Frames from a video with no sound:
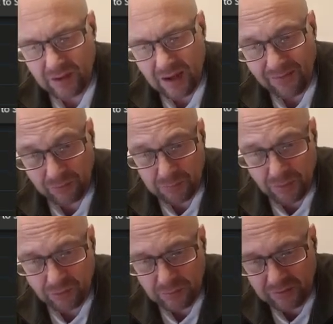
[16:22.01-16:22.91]
If it was
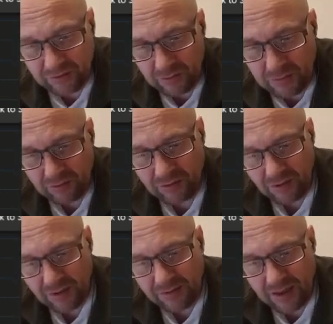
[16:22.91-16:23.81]
Boltzmann distribution,
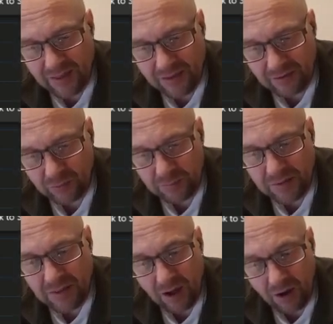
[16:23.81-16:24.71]
then this would
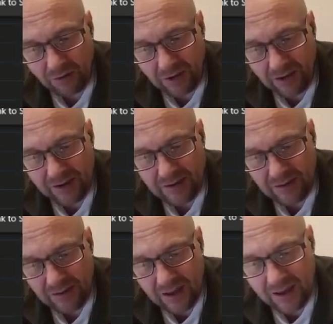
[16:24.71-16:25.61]
be the hot
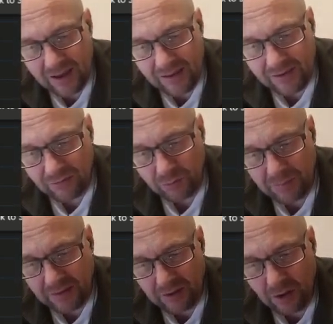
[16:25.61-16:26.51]
line, and this would
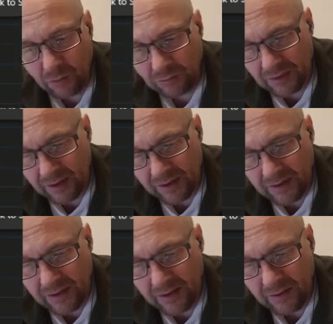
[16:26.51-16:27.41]
be the cold line,
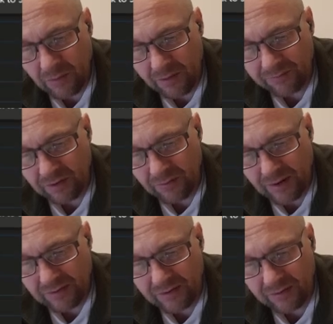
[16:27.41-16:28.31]
and then we're off to the
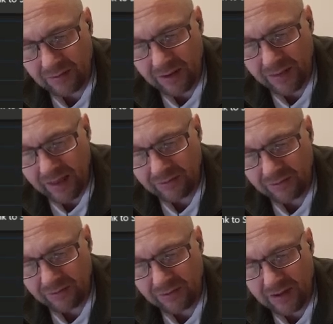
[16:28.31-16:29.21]
races. And
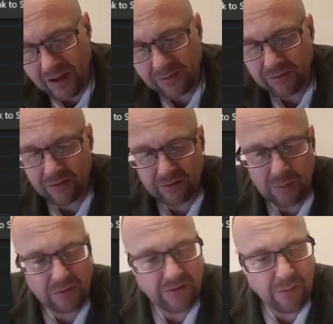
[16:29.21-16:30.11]
that's the answer I
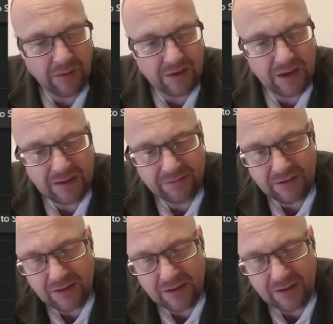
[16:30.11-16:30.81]
suppose everyone gave.